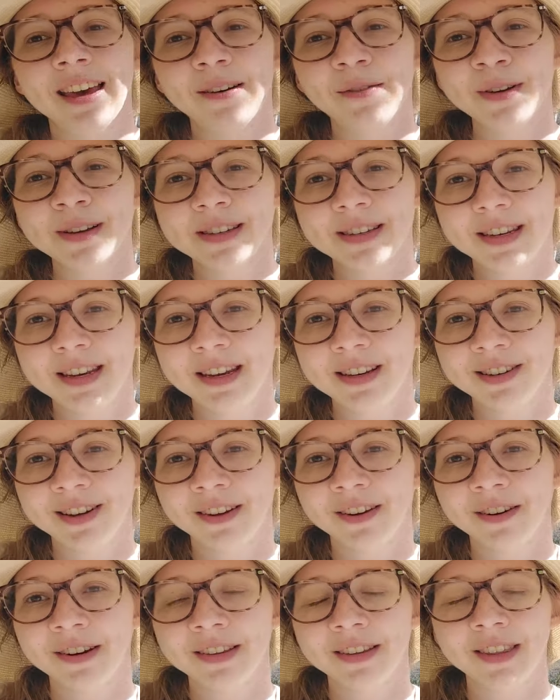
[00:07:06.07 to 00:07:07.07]
we'll see each
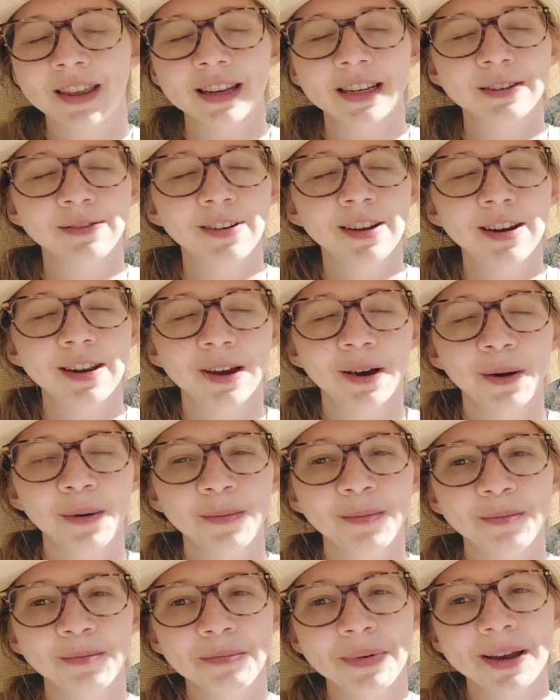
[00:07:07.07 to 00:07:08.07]
other in the next video
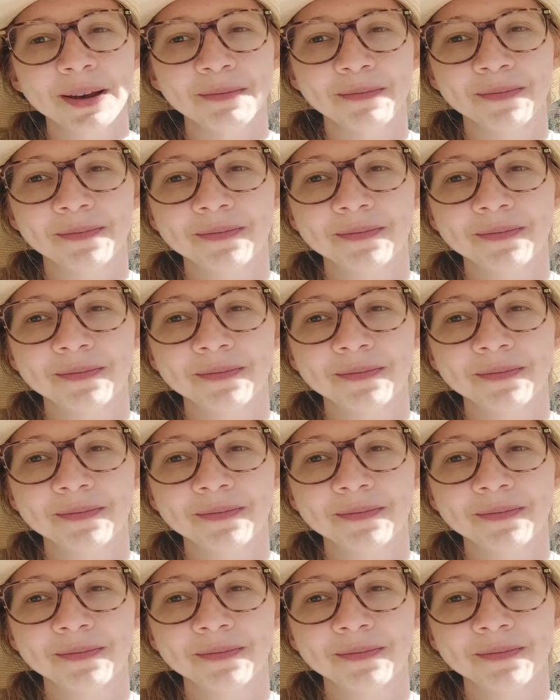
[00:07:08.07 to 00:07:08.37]
bye